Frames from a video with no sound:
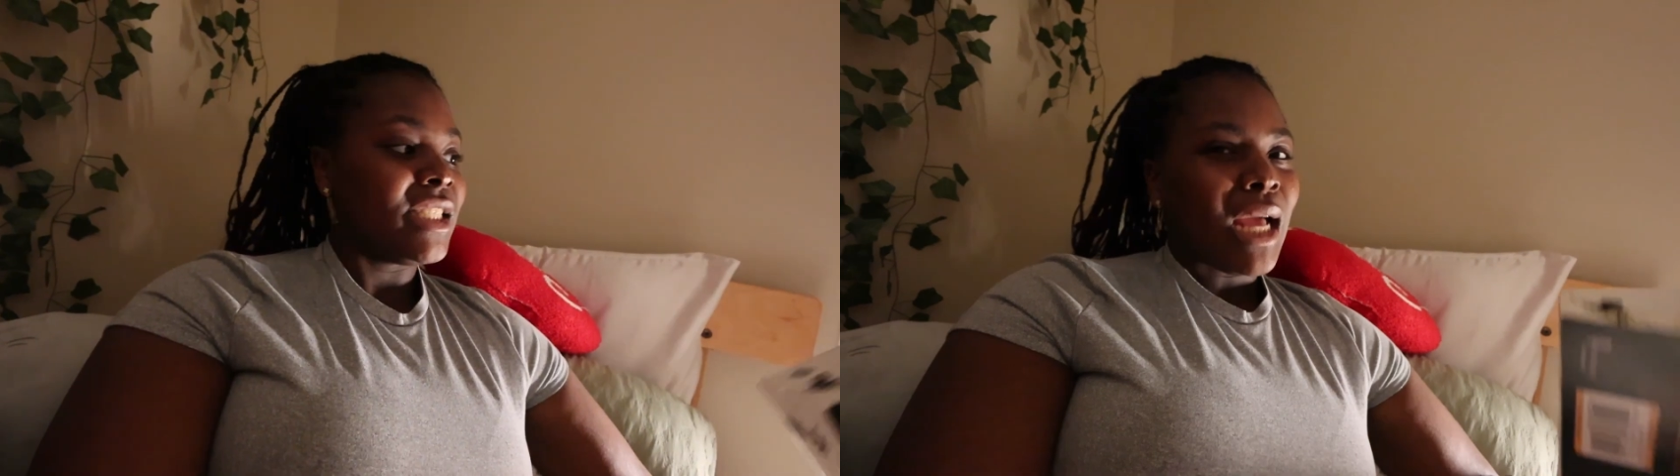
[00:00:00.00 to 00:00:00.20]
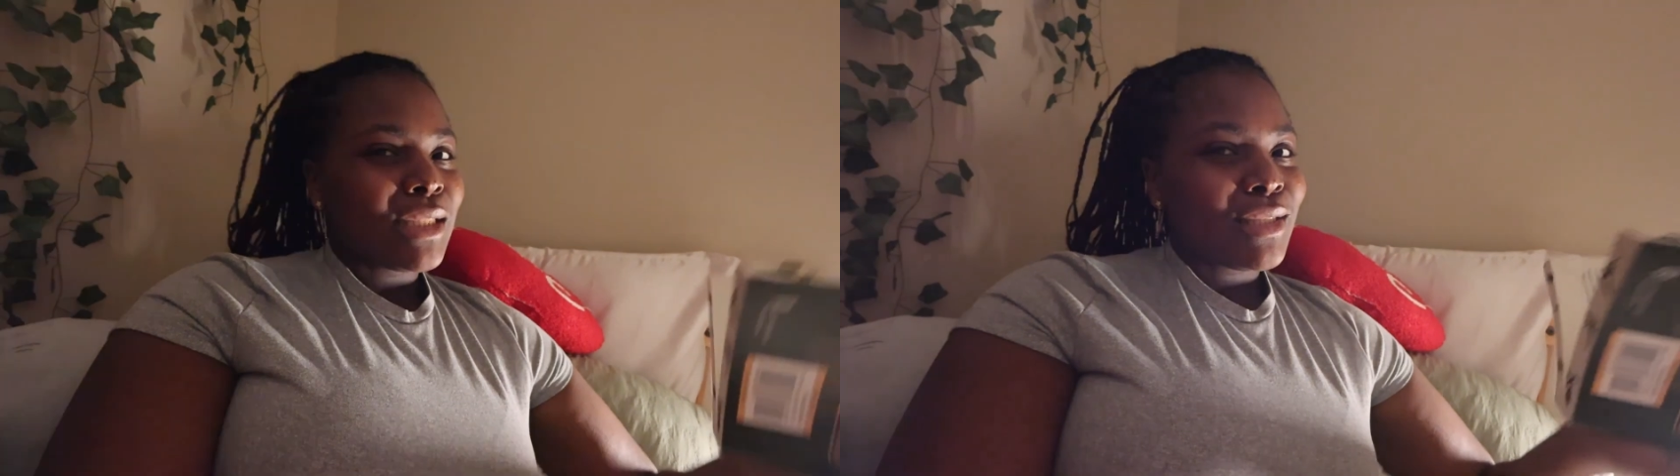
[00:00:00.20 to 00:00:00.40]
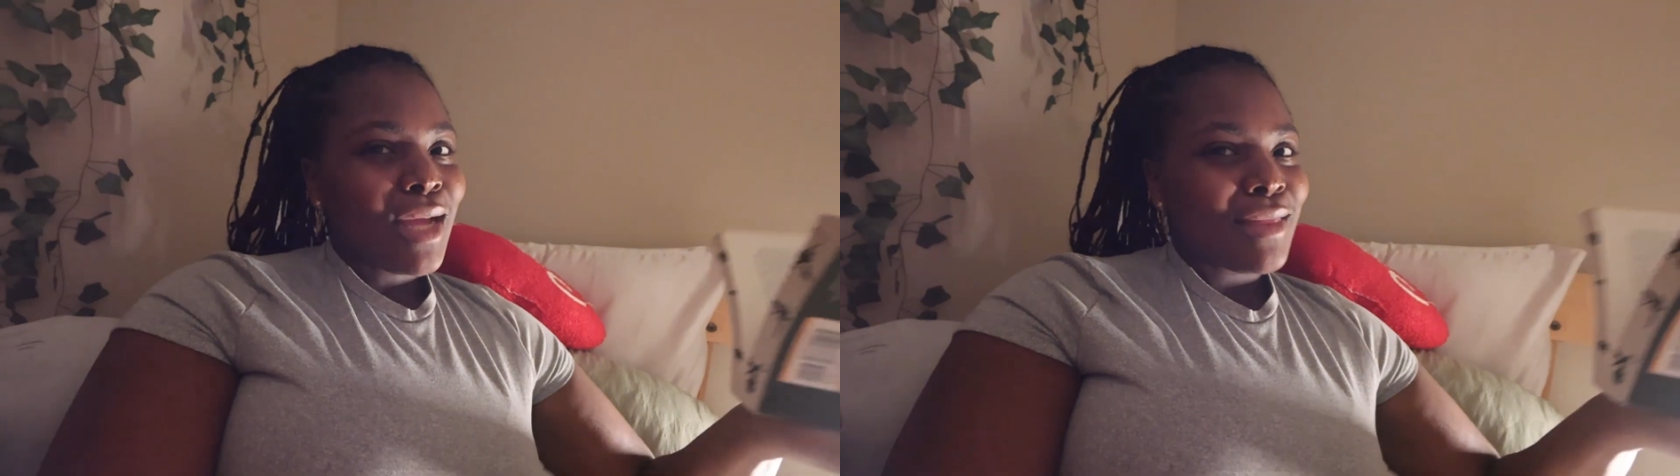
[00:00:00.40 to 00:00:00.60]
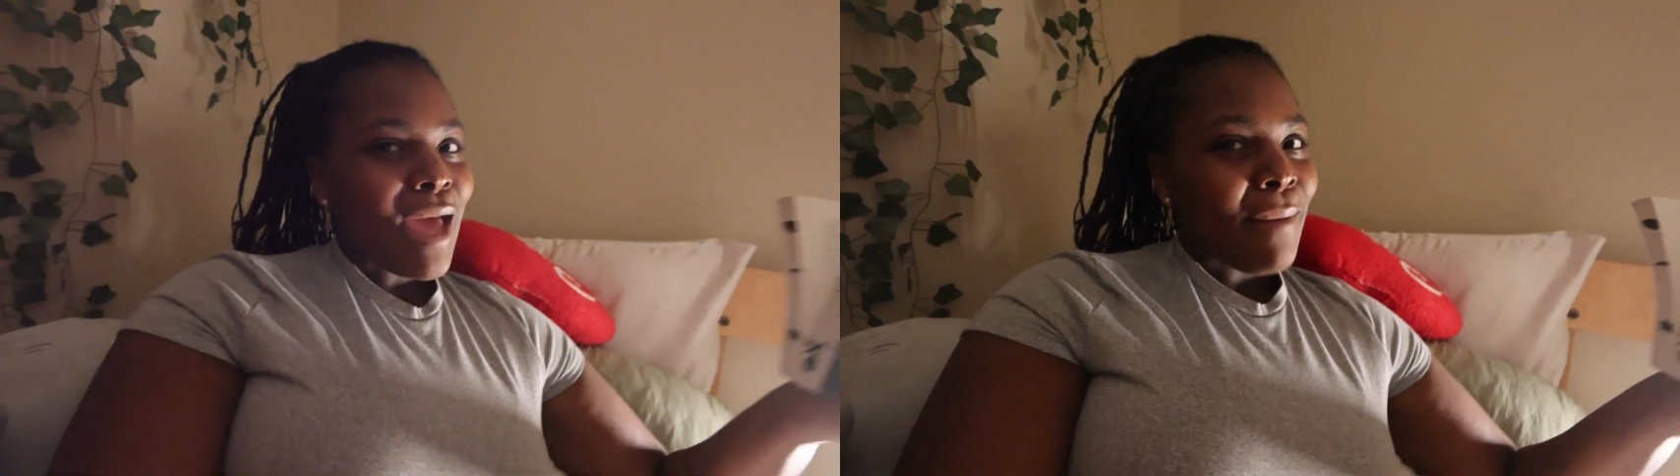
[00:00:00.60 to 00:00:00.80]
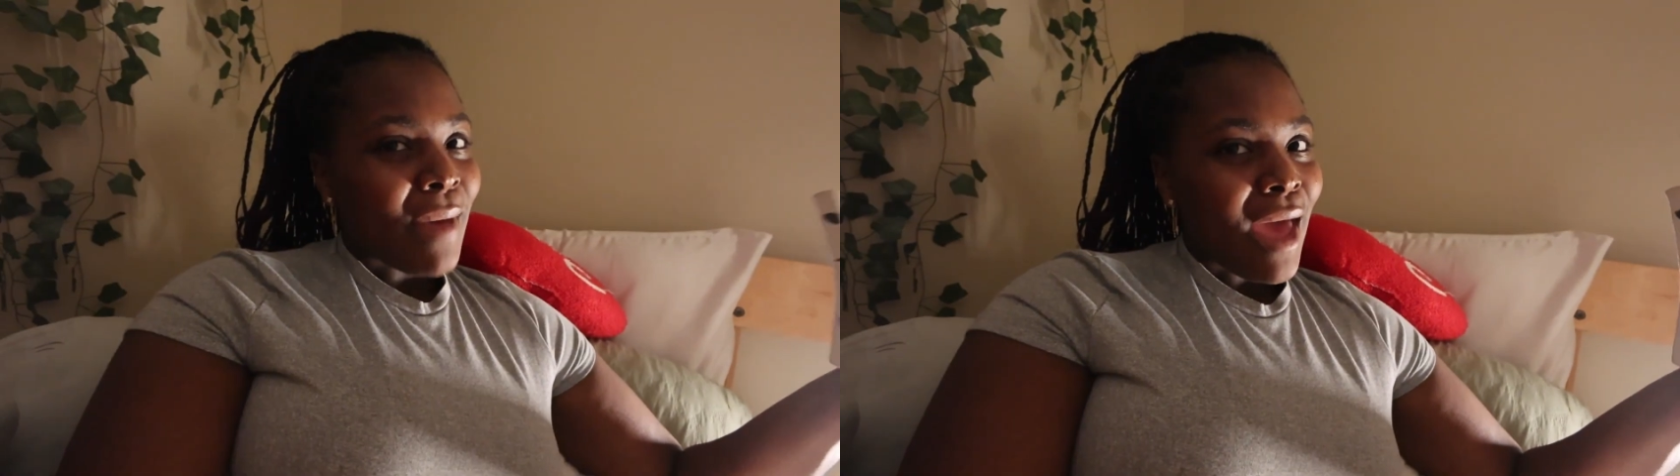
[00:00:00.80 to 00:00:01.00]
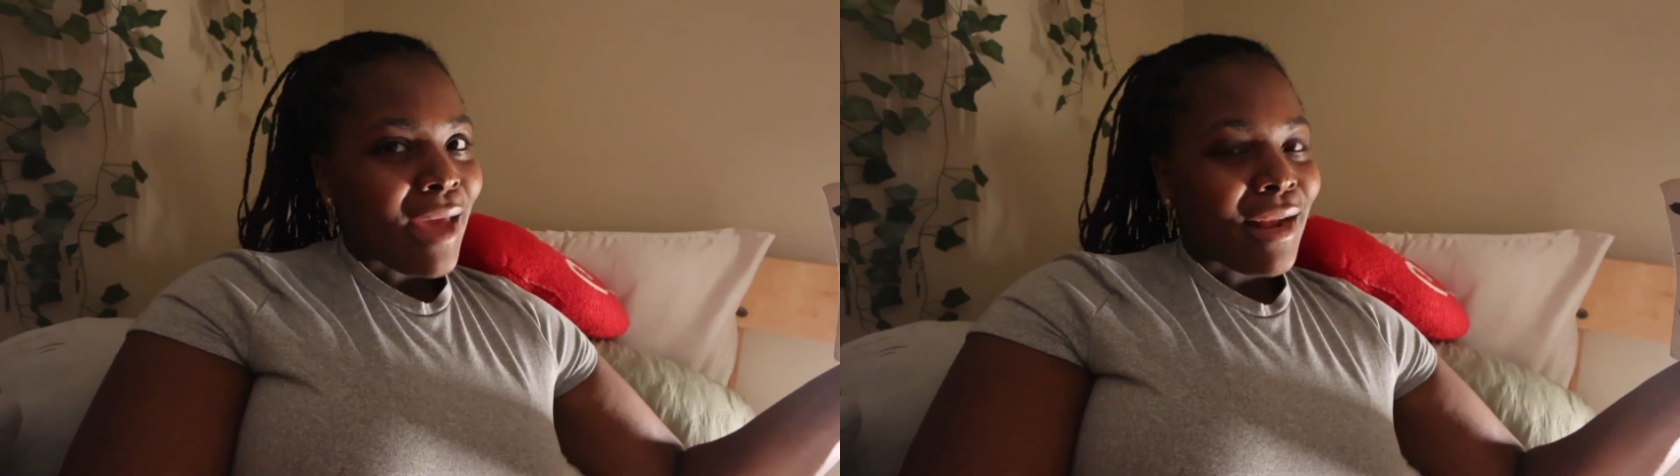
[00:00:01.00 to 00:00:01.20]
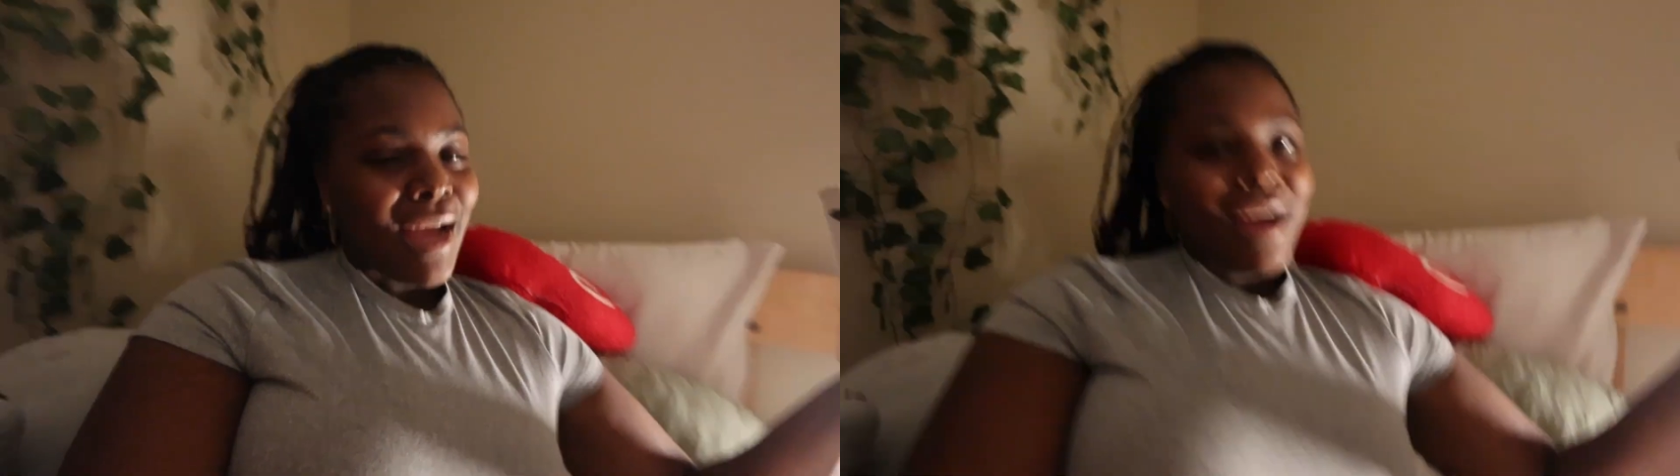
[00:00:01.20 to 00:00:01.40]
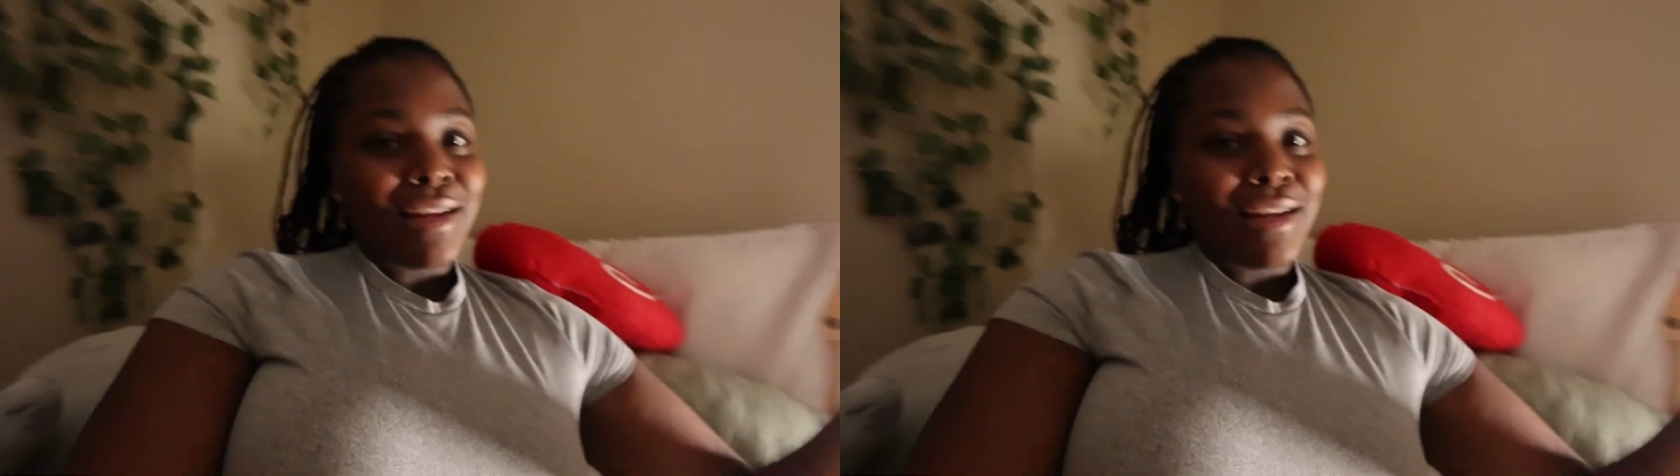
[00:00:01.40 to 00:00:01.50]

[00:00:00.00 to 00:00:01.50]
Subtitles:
That's not that bad.